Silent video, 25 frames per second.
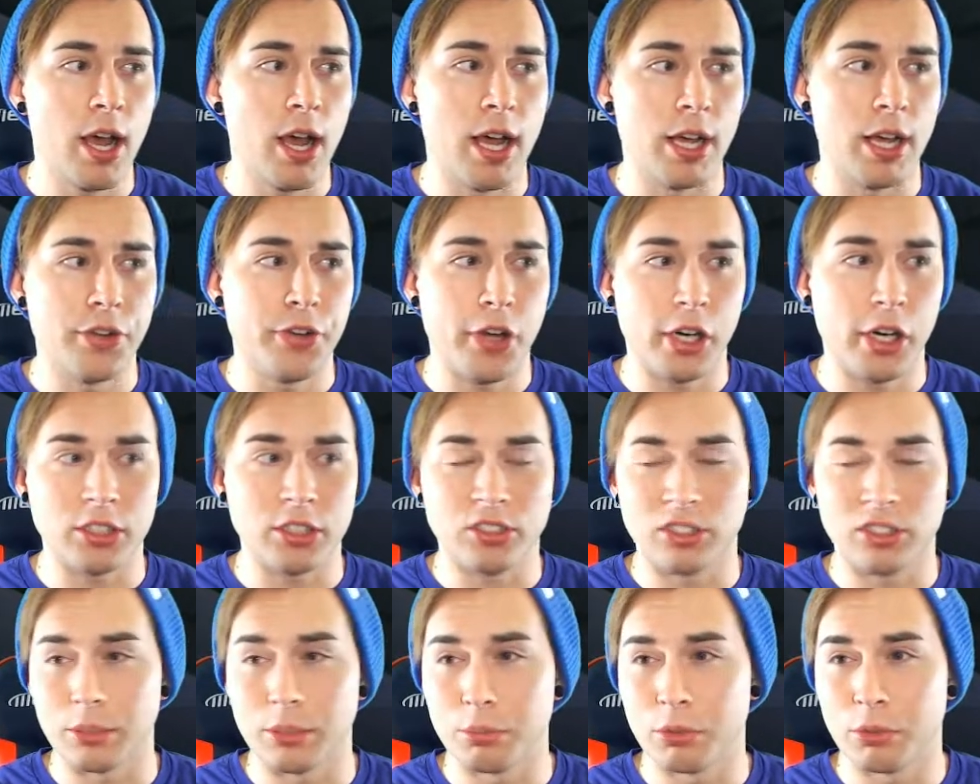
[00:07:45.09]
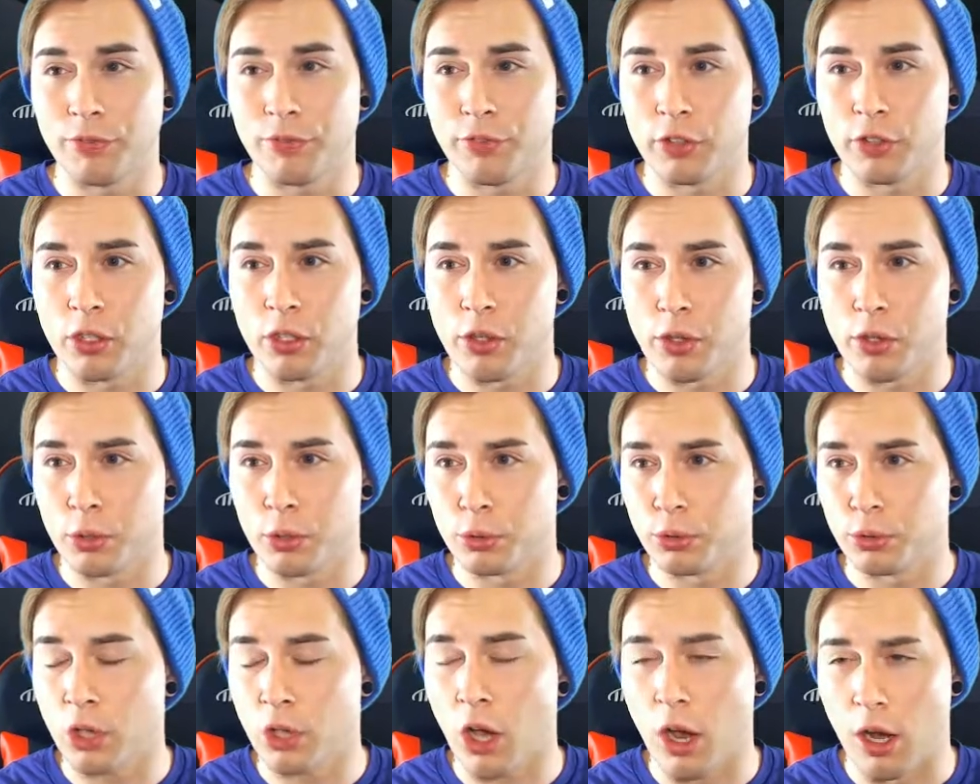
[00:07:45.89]
Dark Sim for those
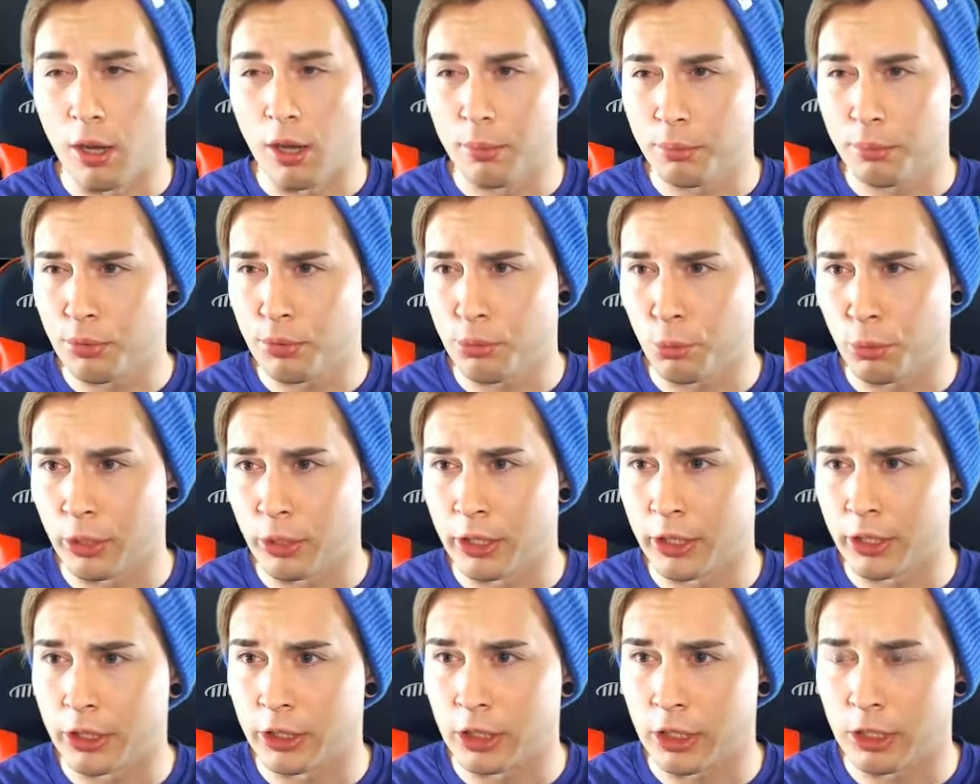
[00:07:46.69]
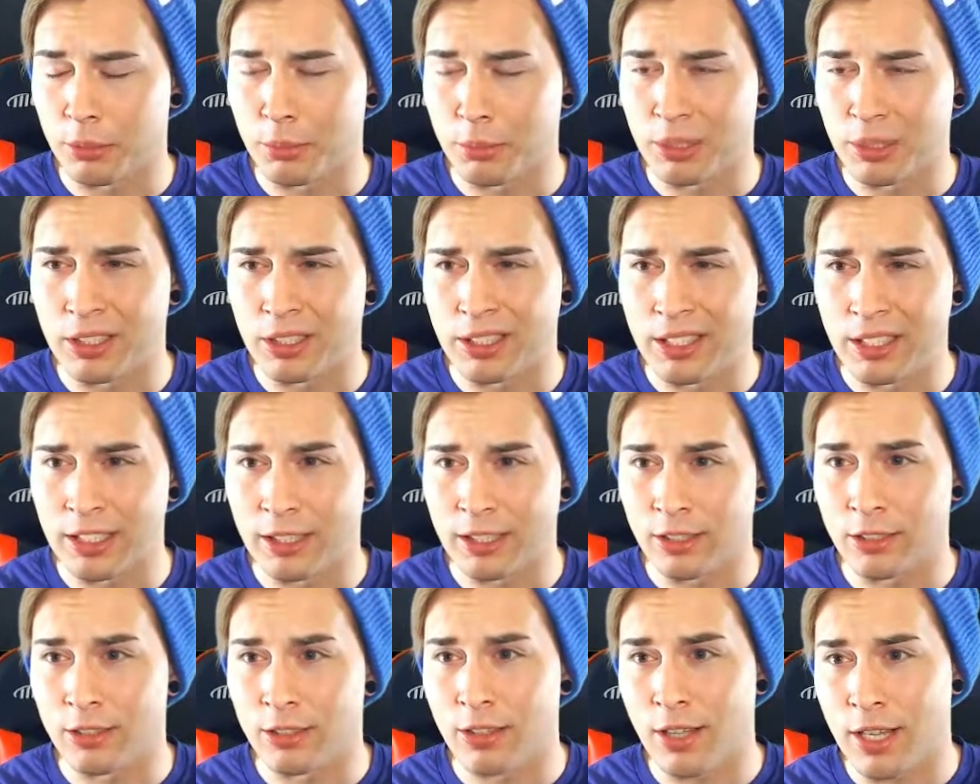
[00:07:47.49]
comps where you're going to be needing a
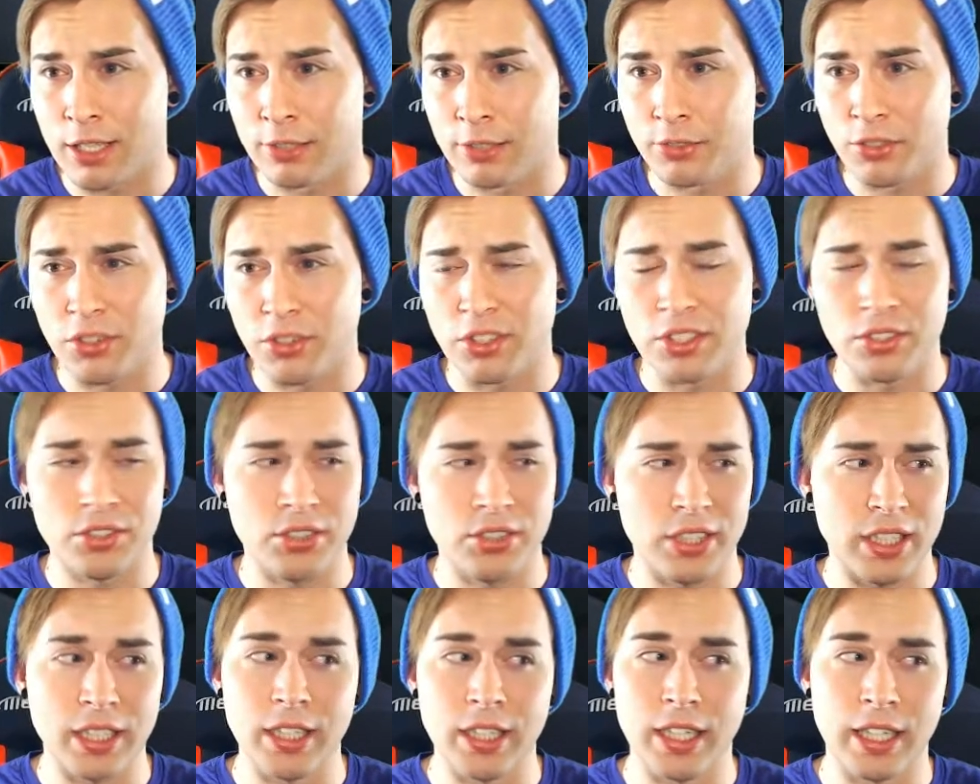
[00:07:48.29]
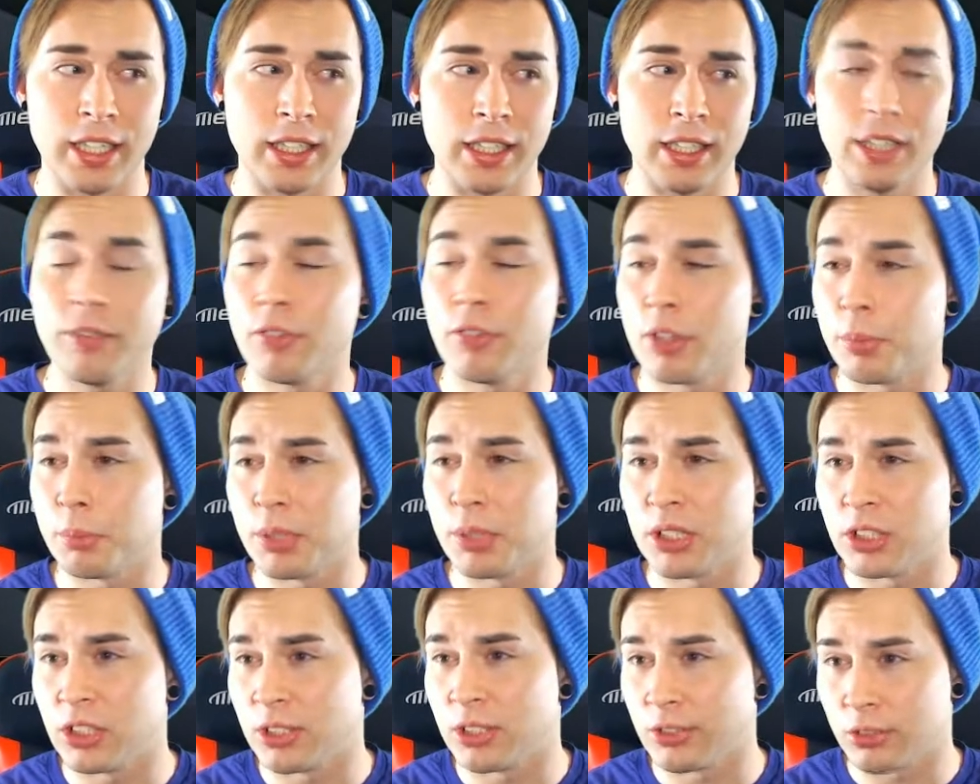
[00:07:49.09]
lot of CC, and even in
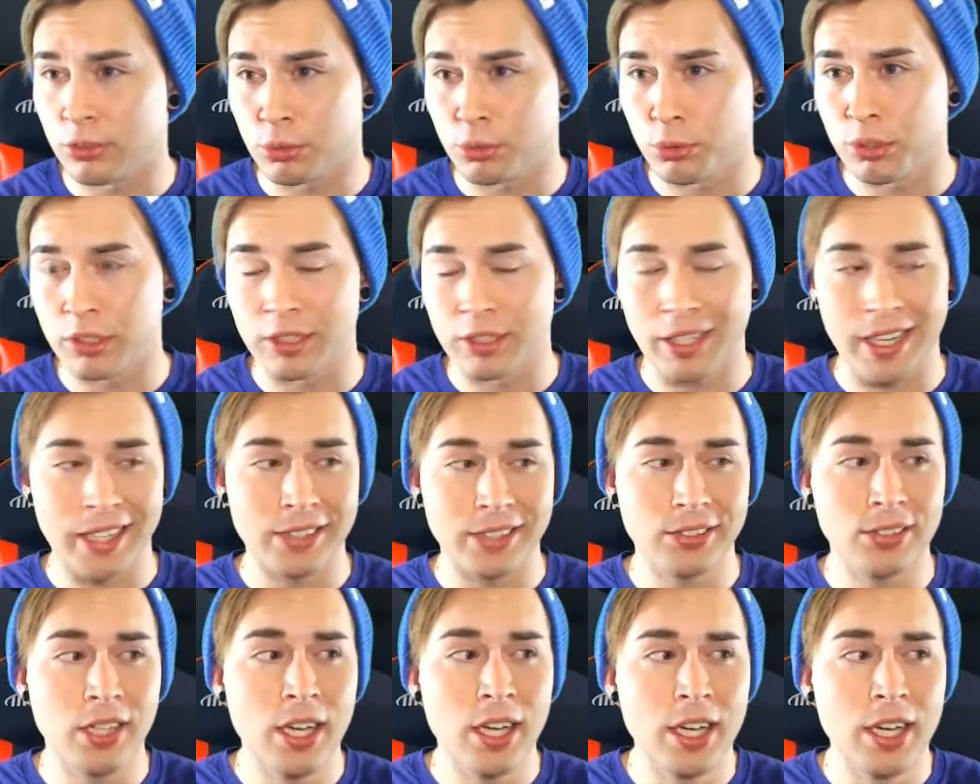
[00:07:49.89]
BGs it's really nice.